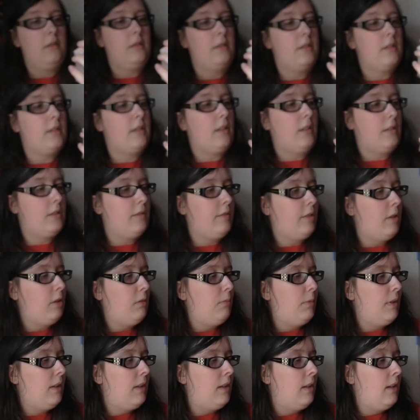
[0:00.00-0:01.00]
Oh, something
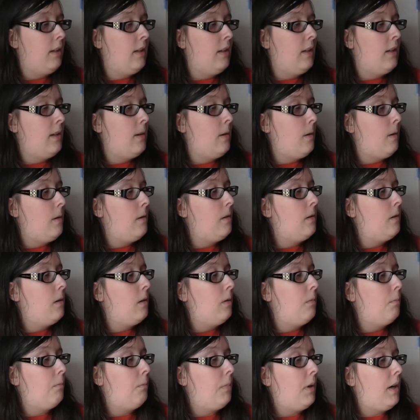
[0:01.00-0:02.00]
up there.
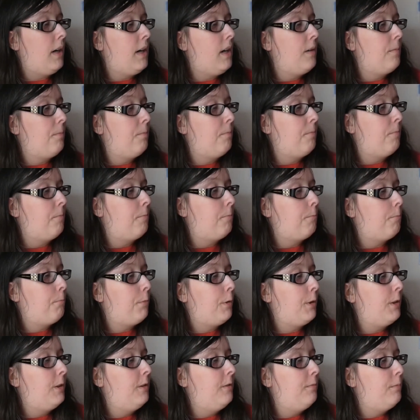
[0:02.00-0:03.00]
By
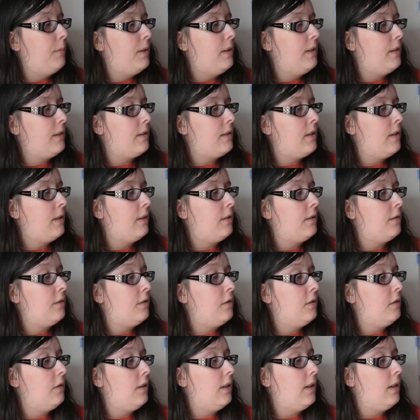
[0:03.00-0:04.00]
approvement
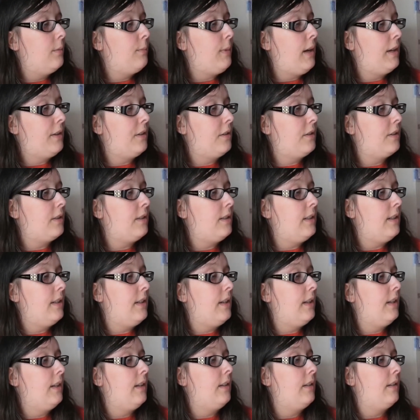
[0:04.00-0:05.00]
to Her
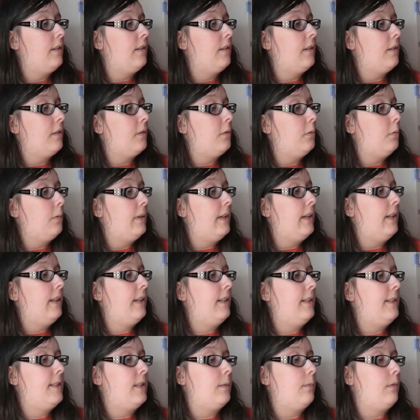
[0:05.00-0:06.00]
Majesty Queen
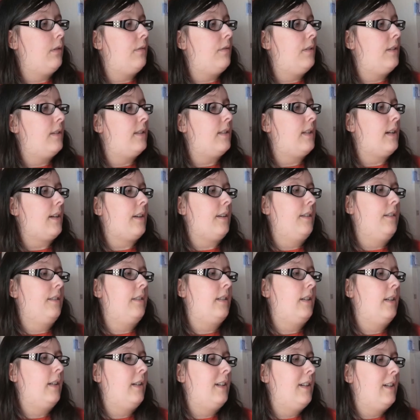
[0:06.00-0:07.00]
Elizabeth II,
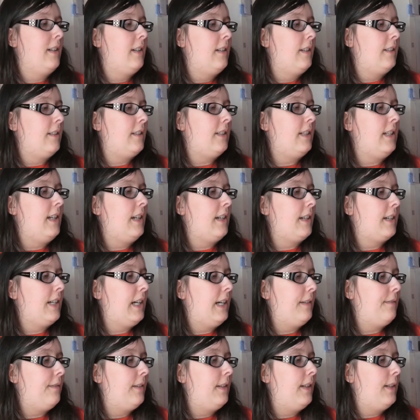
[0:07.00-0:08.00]
tea and
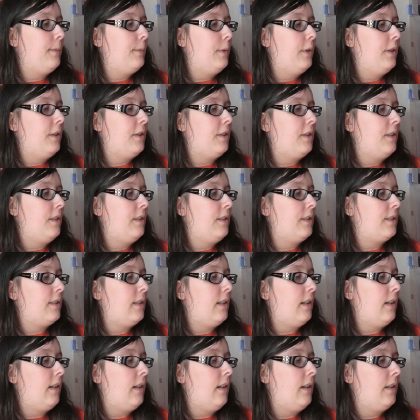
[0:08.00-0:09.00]
coffee
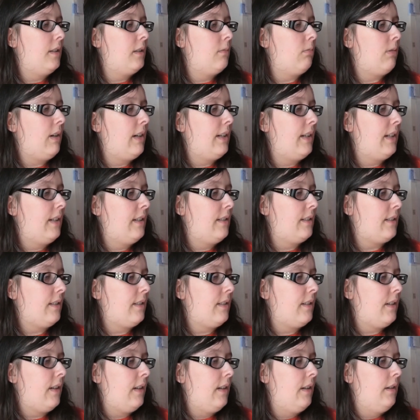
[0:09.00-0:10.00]
merchants are Twinings
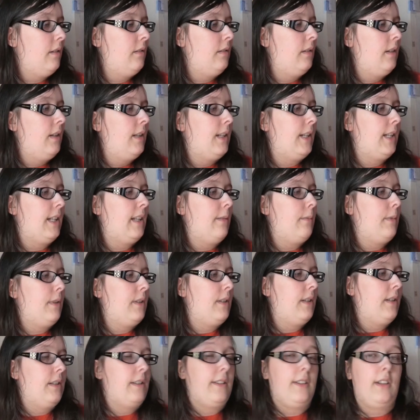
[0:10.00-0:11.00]
and Co. to
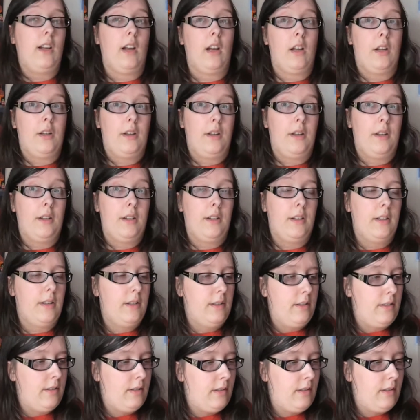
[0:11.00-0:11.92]
Limited, London.